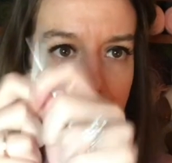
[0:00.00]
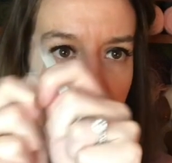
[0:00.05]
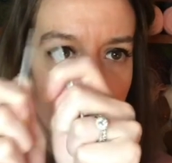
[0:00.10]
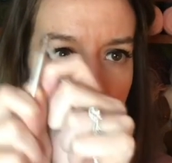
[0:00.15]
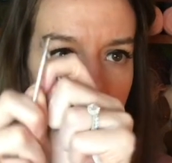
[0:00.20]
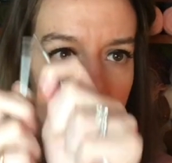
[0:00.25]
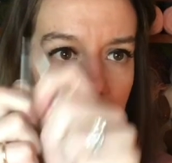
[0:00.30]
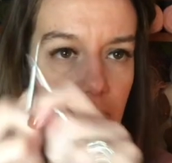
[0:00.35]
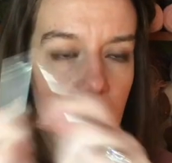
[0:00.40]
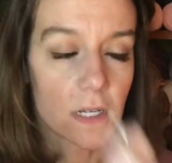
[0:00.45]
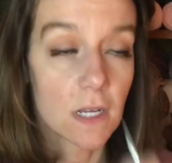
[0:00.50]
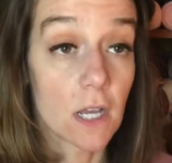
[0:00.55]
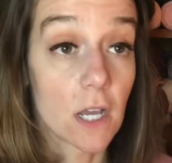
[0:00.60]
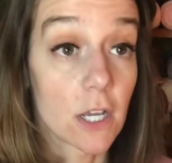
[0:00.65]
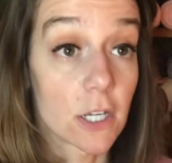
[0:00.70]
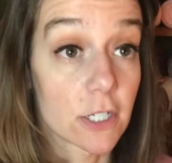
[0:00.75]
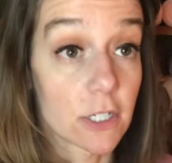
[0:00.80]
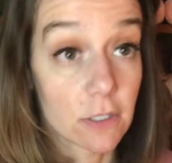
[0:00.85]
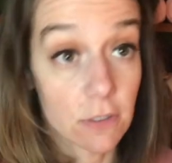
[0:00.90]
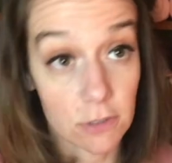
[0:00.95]
you know,
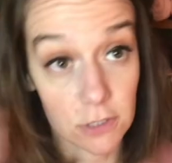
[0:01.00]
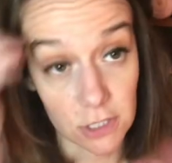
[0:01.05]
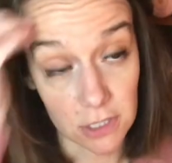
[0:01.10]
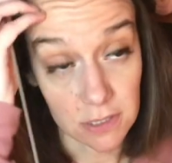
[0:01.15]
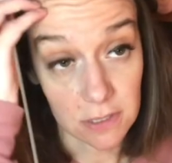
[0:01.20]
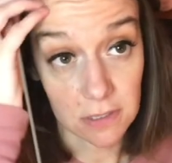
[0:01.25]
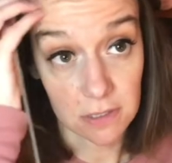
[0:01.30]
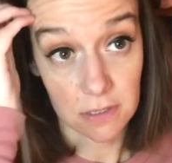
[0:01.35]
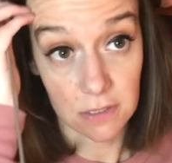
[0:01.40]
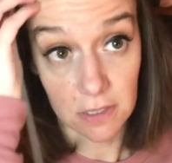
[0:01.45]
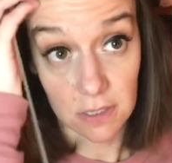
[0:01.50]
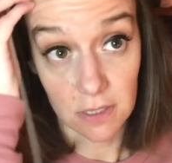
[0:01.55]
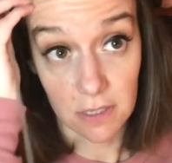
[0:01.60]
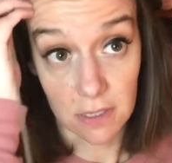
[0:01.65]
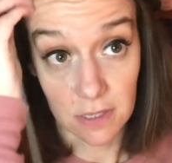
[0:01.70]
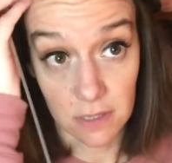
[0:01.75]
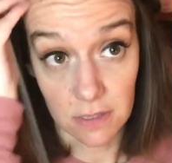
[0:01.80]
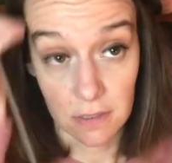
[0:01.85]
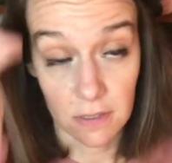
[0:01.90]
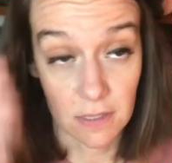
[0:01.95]
you just,
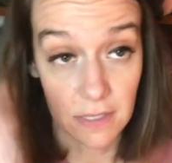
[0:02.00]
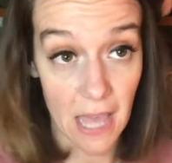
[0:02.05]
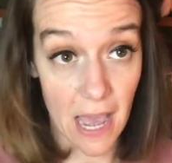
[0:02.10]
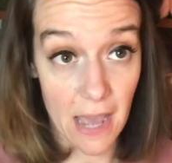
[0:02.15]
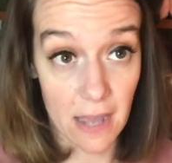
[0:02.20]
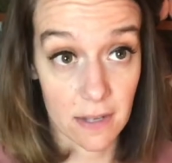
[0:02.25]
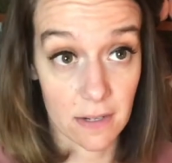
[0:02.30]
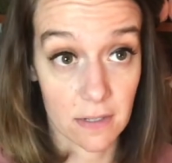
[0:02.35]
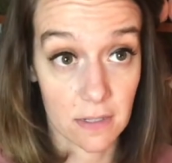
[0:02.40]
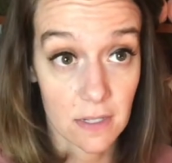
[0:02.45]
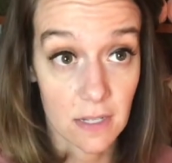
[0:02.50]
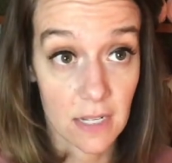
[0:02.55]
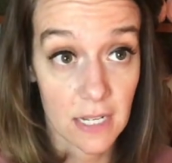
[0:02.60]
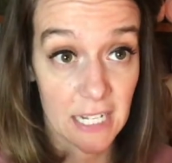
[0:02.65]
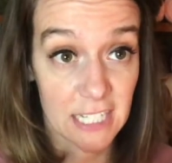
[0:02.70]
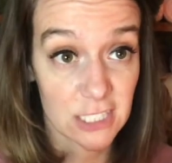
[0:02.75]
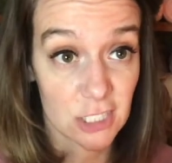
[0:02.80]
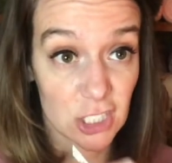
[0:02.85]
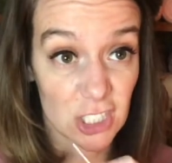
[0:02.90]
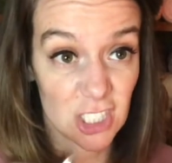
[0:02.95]

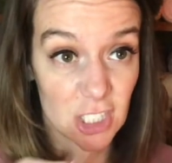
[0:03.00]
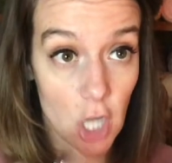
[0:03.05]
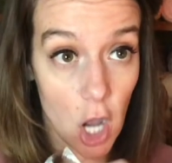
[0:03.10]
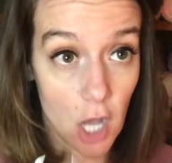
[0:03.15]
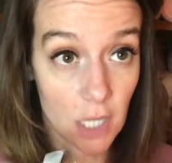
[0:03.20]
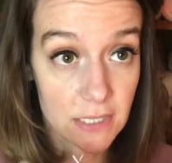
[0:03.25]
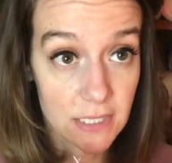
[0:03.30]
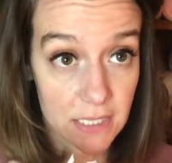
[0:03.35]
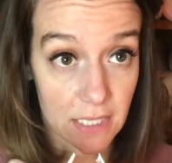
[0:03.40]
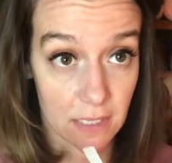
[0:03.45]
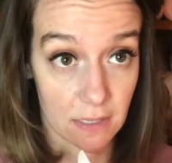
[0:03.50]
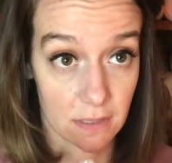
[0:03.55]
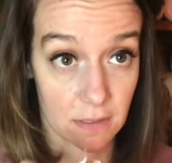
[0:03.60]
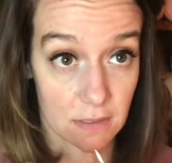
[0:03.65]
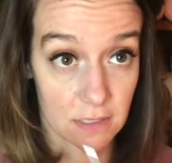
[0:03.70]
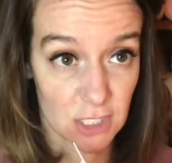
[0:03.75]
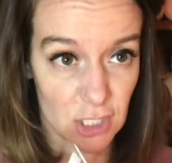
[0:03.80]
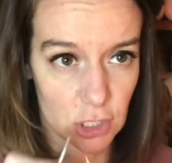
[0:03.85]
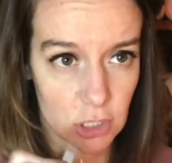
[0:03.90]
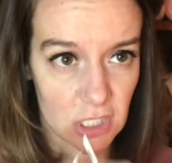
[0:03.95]
it's just taunting.
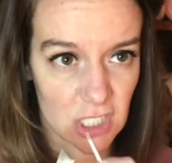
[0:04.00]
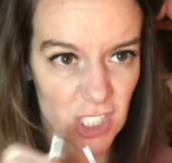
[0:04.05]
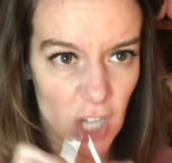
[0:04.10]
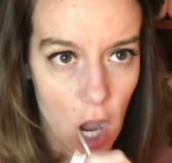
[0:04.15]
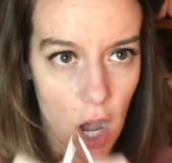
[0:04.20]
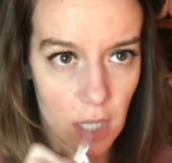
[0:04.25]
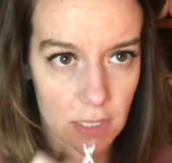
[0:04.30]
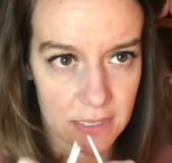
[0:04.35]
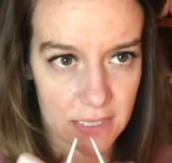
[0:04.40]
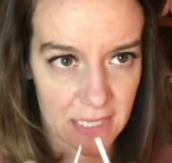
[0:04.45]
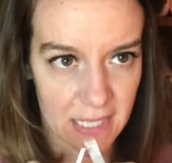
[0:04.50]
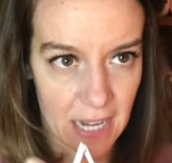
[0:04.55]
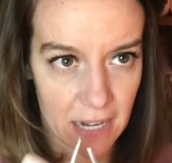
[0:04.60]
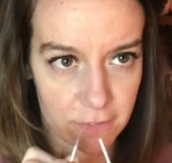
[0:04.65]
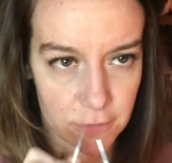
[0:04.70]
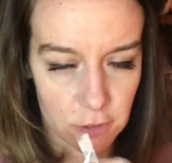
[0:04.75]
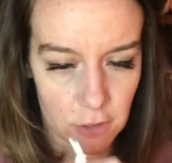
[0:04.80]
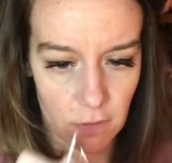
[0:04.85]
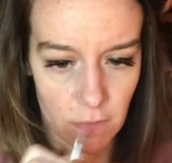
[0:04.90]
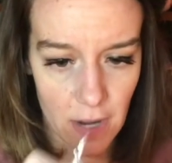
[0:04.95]
It's just taunting
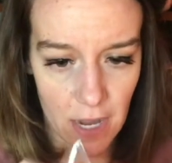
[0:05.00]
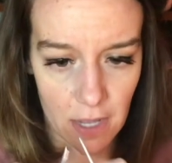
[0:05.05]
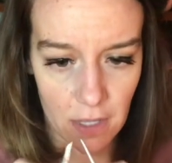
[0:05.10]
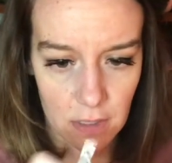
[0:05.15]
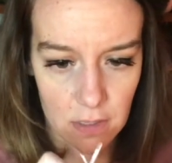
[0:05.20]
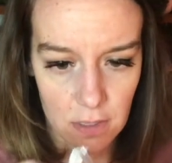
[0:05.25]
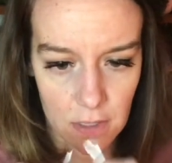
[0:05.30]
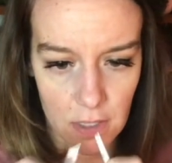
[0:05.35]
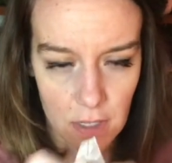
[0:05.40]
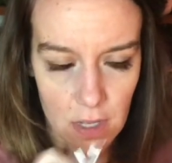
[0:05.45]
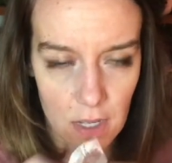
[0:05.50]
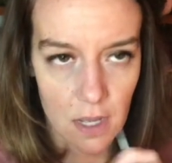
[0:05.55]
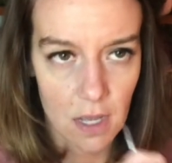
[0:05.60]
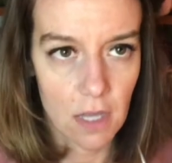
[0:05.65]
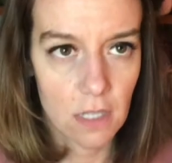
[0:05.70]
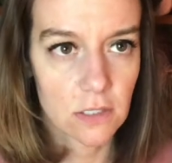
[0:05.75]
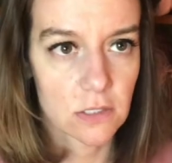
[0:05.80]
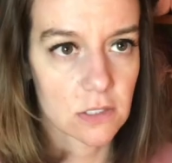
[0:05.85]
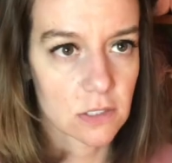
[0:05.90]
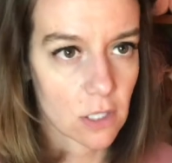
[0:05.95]
after a while.
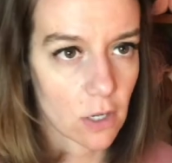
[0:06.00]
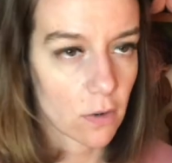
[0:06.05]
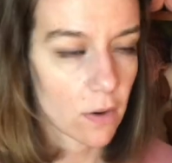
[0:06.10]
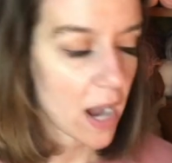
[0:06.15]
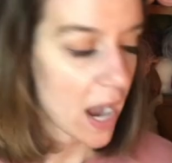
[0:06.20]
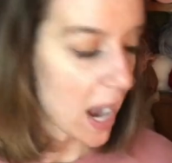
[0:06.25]
So